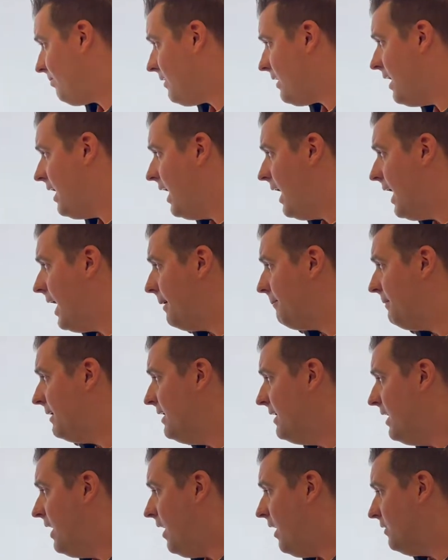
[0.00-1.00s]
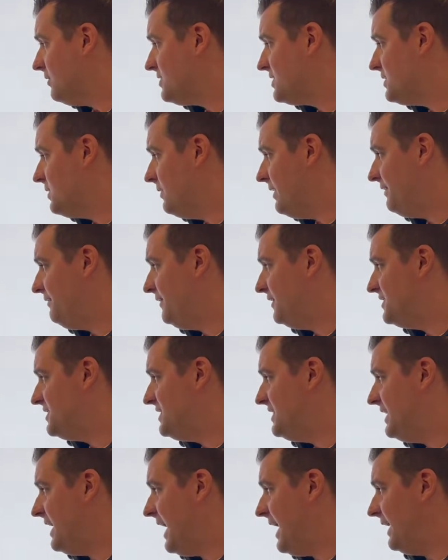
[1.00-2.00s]
Also, if you
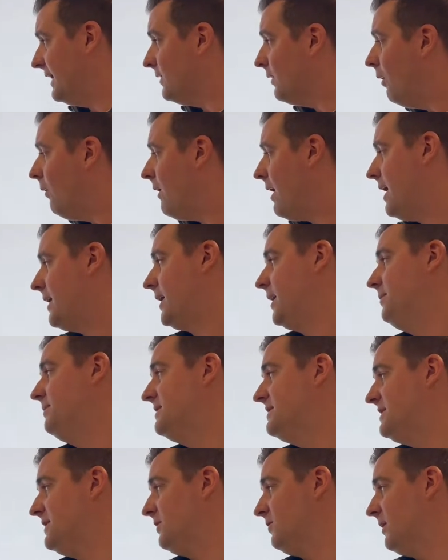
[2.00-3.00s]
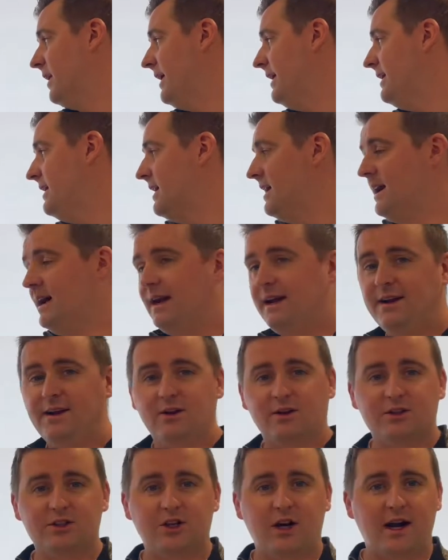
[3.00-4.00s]
see a low occupancy rate,
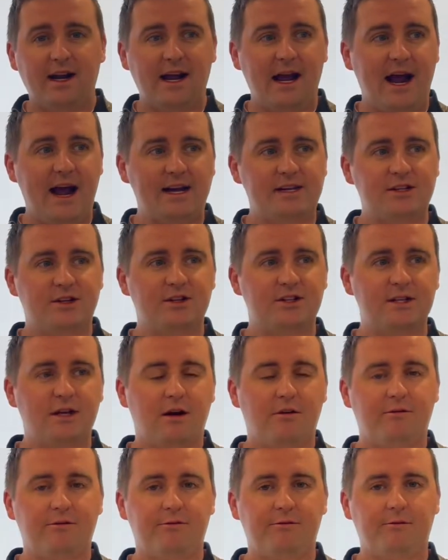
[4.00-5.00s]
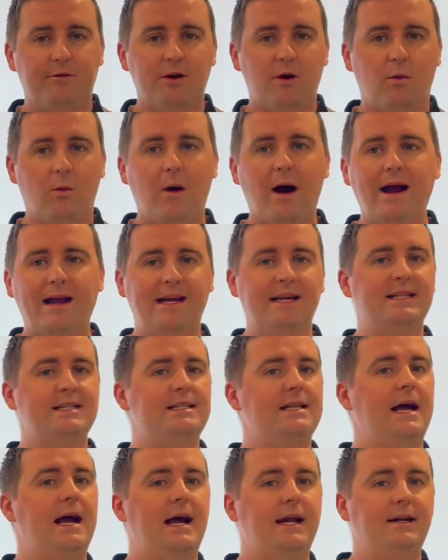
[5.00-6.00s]
try to ask yourself, why is
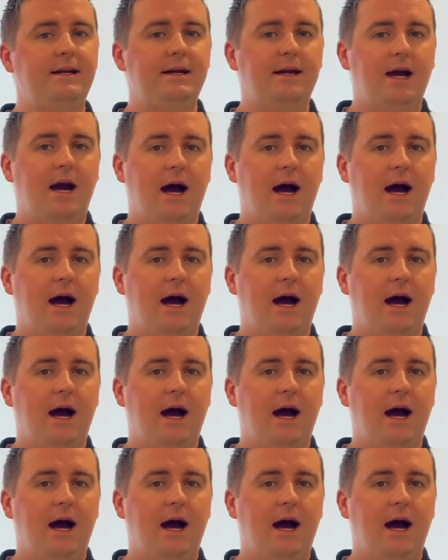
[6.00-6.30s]
that?